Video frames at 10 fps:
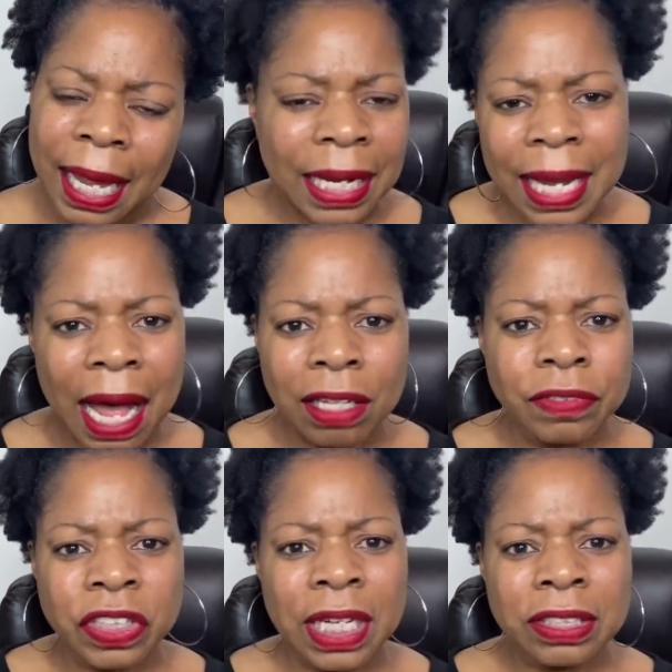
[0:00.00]
And now all of
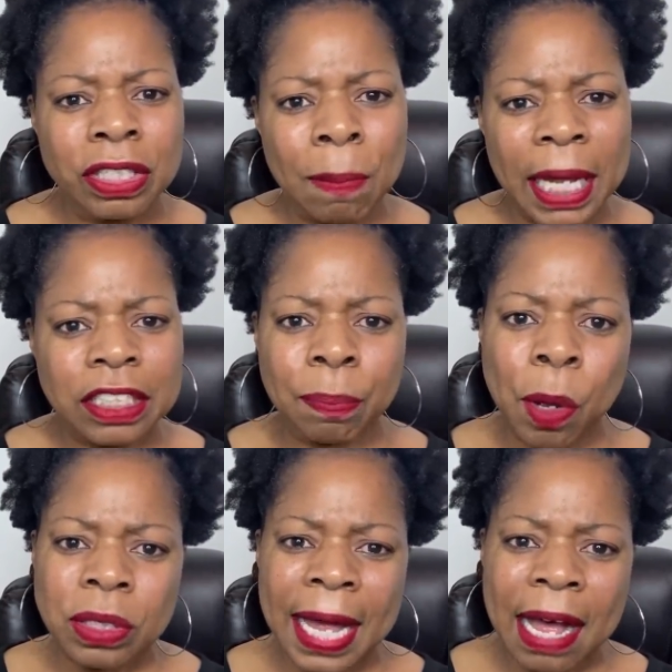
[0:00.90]
a sudden somebody's
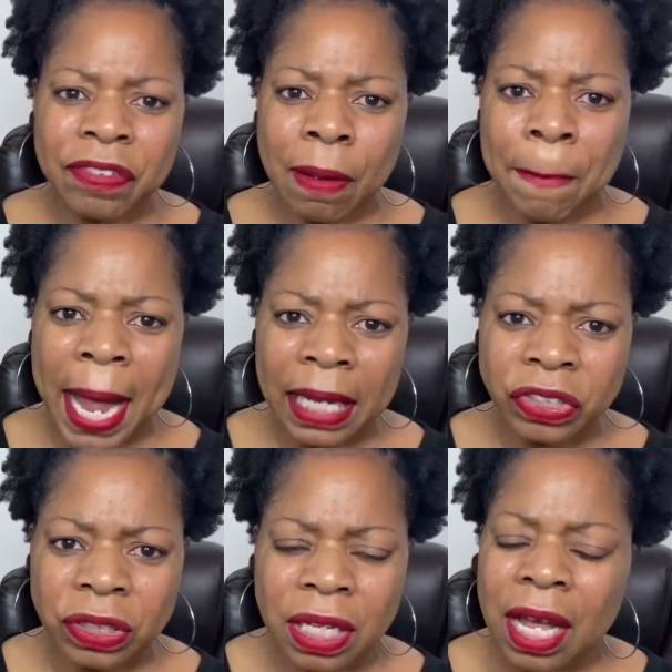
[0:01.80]
supposed to have
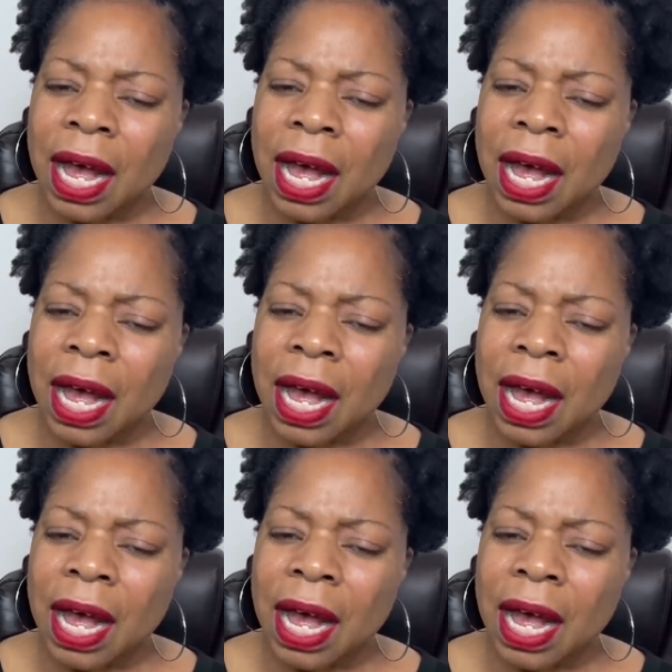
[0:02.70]
compassion.